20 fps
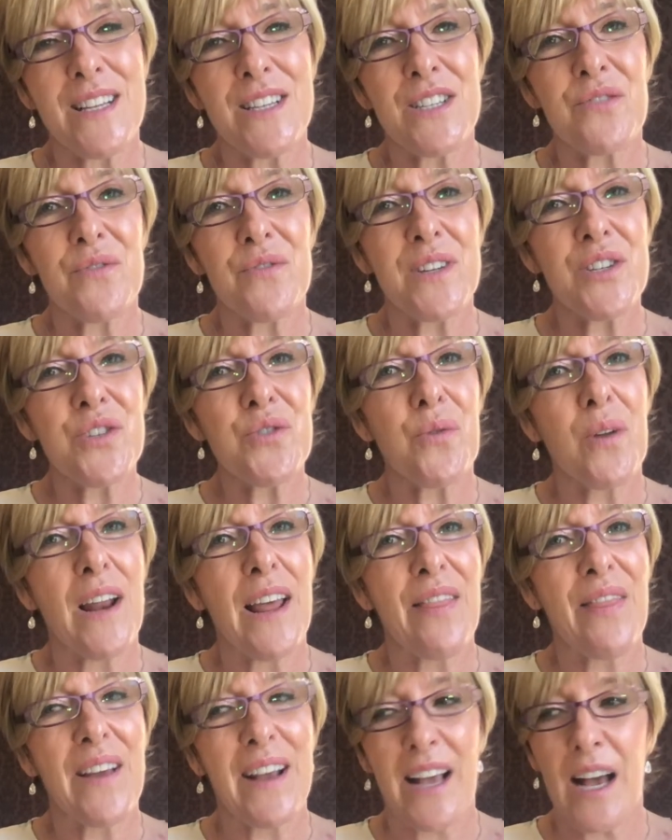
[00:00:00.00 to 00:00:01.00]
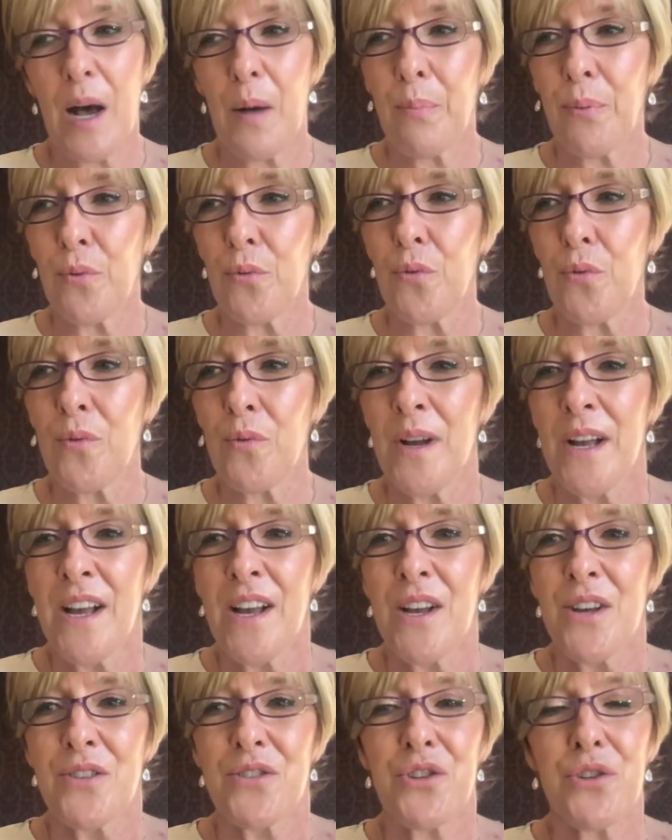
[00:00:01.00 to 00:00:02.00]
individual and the couple
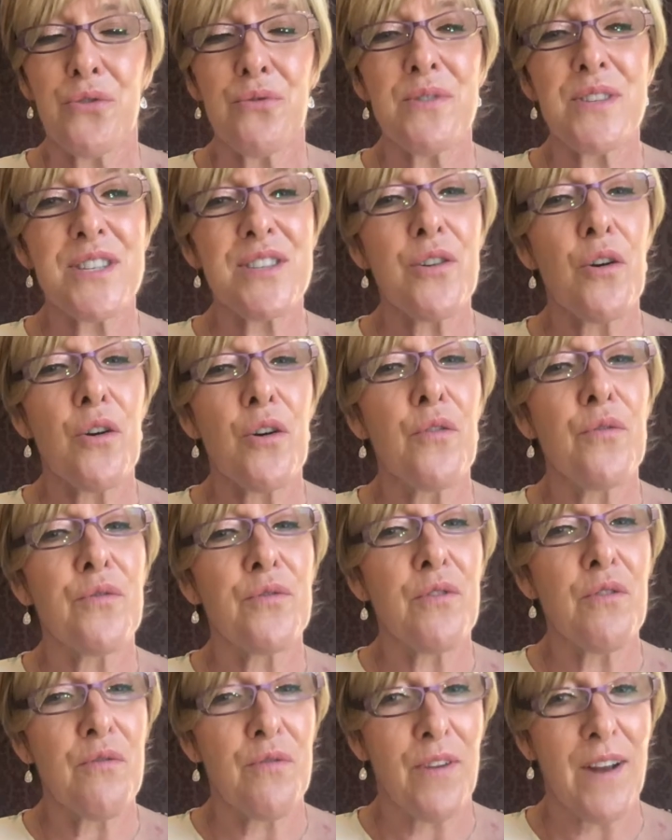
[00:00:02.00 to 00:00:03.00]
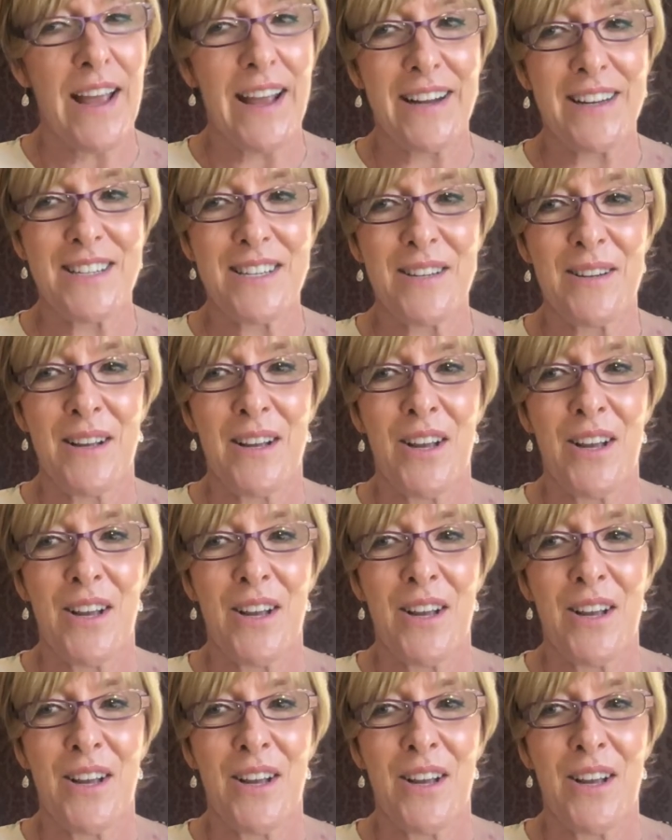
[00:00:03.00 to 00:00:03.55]
to self-reflect,